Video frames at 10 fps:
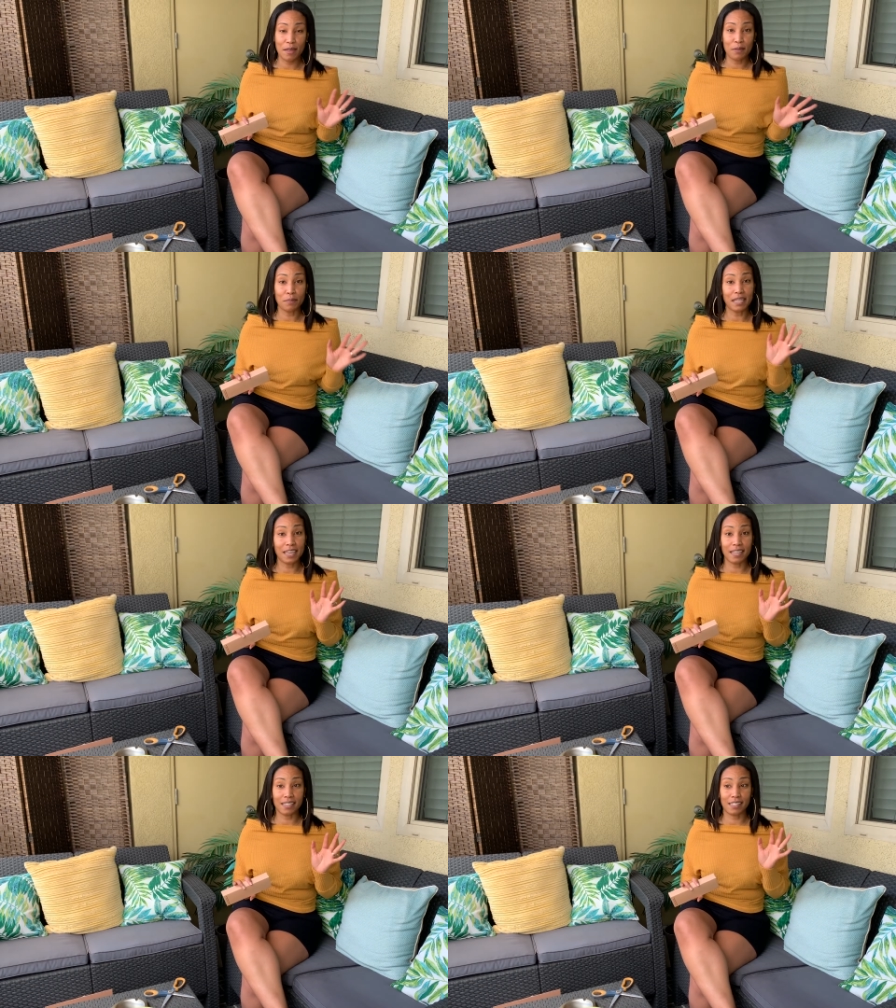
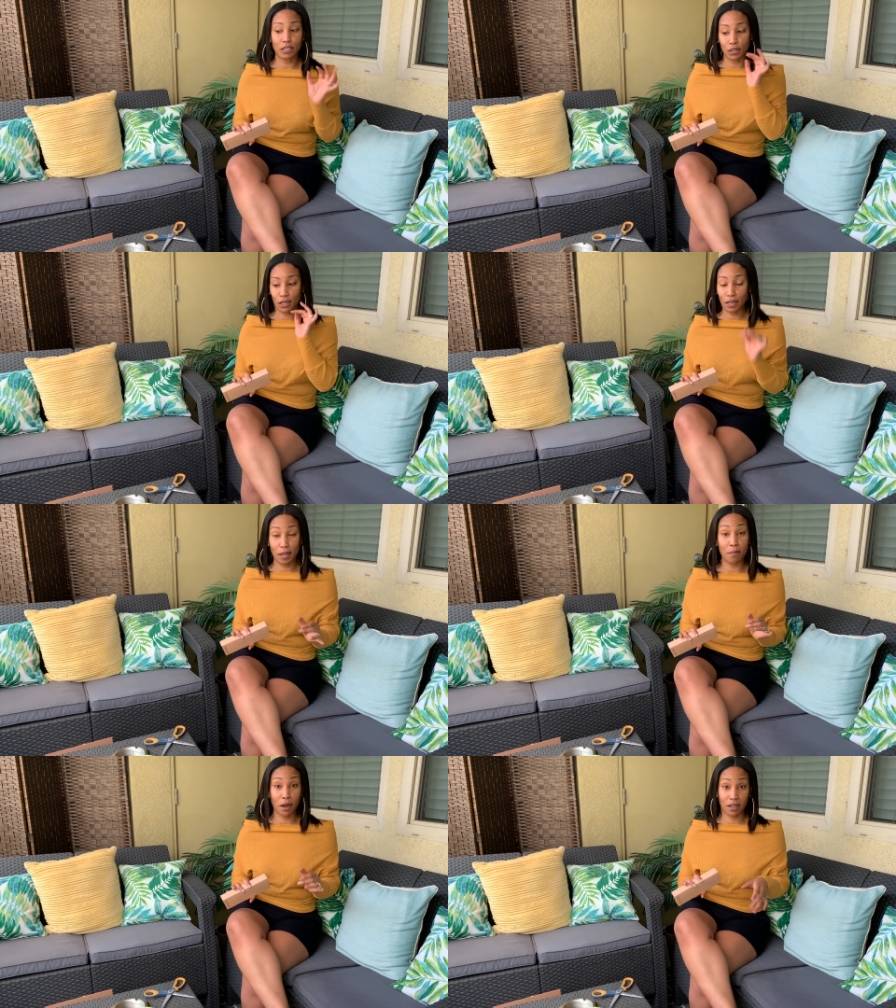because you're gonna
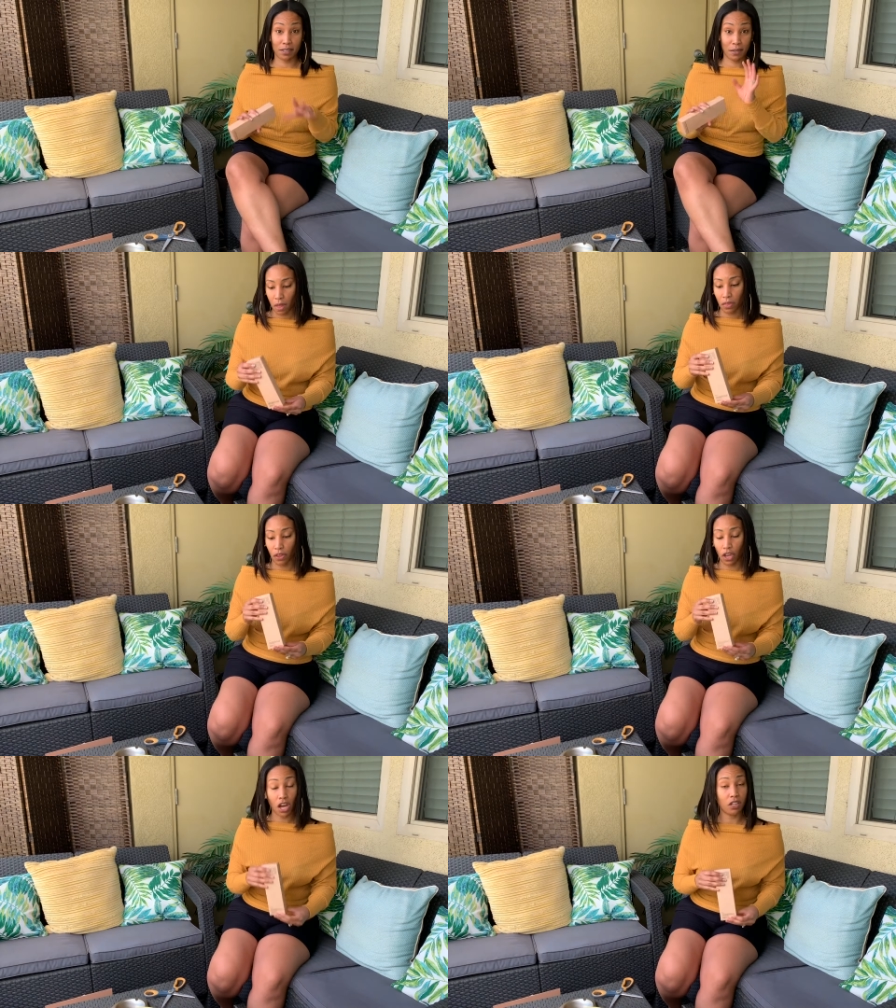get marks. The
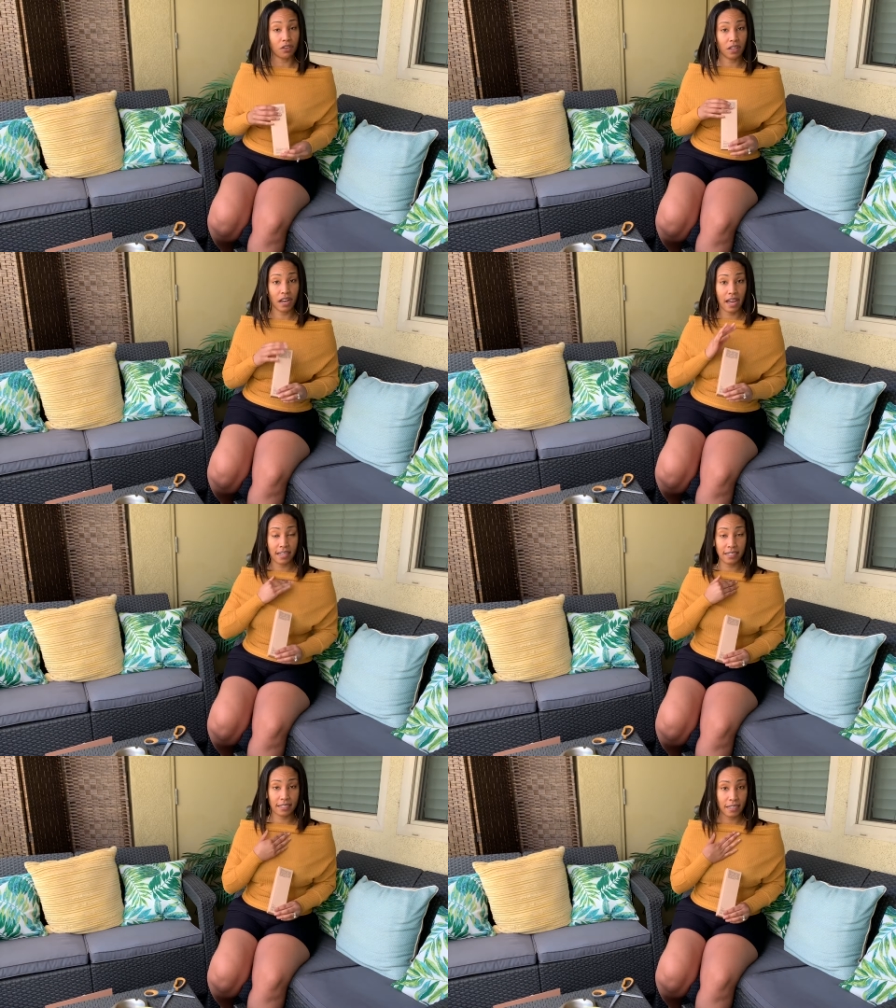color that I
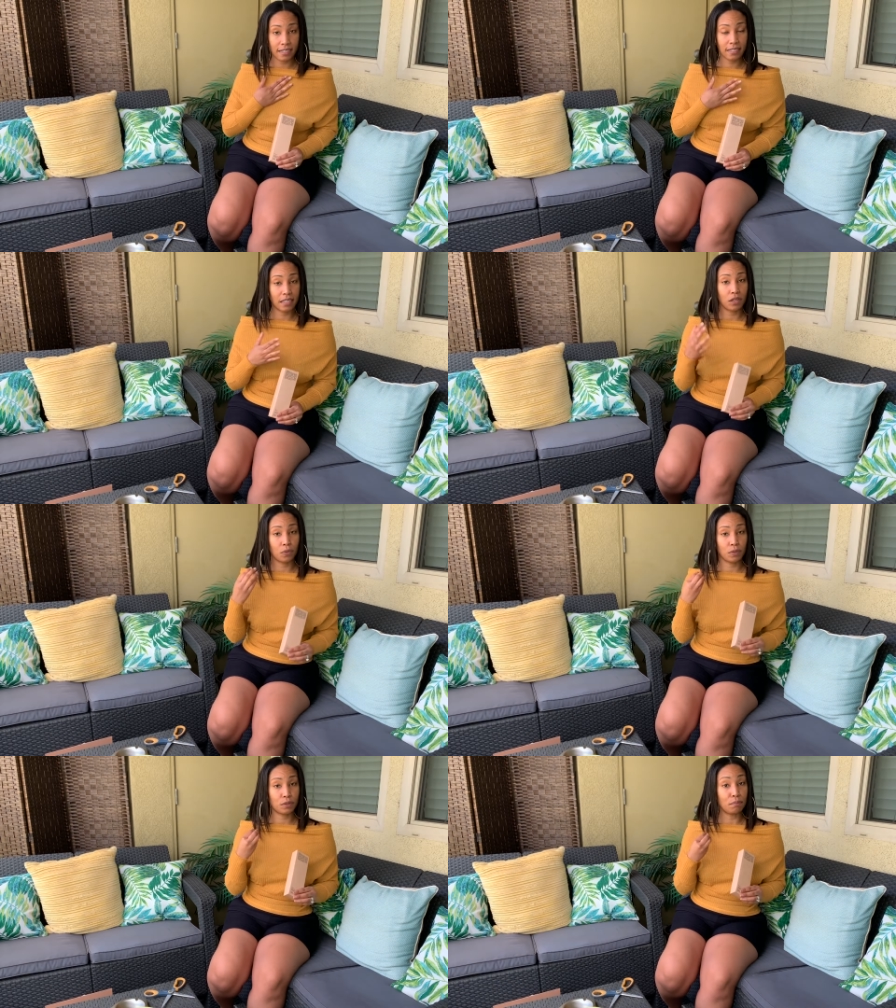decided to get
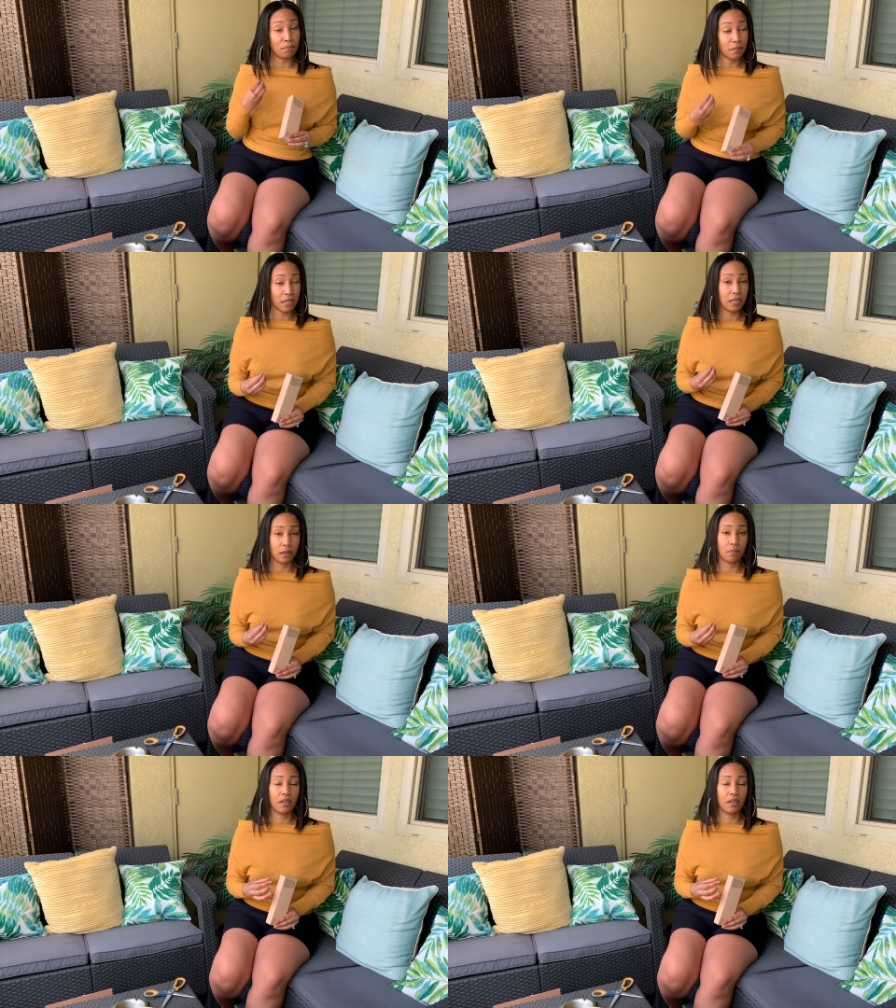was medium.